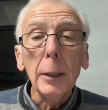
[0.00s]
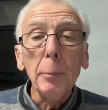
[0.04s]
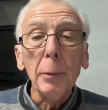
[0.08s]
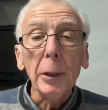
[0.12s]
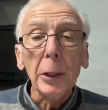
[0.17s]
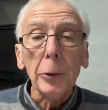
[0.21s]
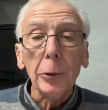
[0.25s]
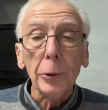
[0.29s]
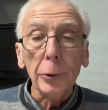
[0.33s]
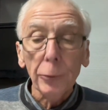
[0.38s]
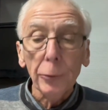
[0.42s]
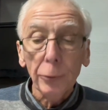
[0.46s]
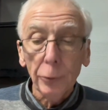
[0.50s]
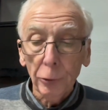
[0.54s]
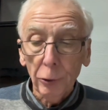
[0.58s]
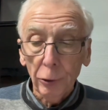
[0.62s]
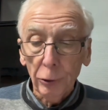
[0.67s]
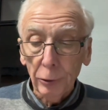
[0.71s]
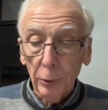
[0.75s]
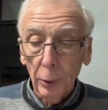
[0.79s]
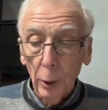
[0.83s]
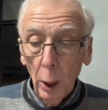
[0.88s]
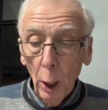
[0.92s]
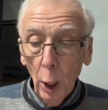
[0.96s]

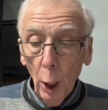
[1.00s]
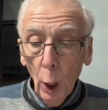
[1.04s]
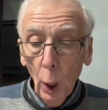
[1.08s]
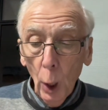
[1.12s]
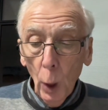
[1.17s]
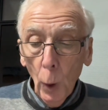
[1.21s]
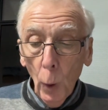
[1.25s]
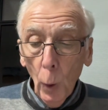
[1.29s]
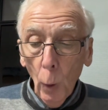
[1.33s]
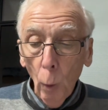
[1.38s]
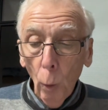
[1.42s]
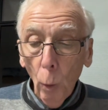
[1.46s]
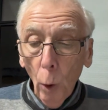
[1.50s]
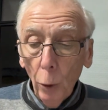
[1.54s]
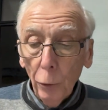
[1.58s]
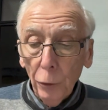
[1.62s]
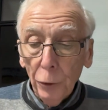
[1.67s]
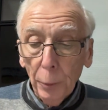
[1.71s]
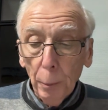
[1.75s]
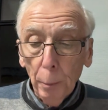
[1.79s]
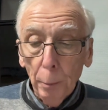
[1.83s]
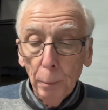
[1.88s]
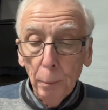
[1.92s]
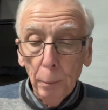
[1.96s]
immigrants?
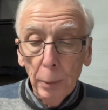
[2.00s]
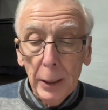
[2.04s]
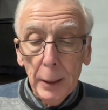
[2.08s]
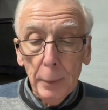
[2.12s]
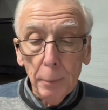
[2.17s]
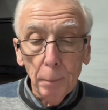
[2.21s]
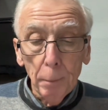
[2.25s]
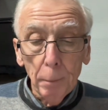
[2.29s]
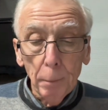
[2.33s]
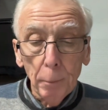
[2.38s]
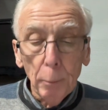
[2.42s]
What pe-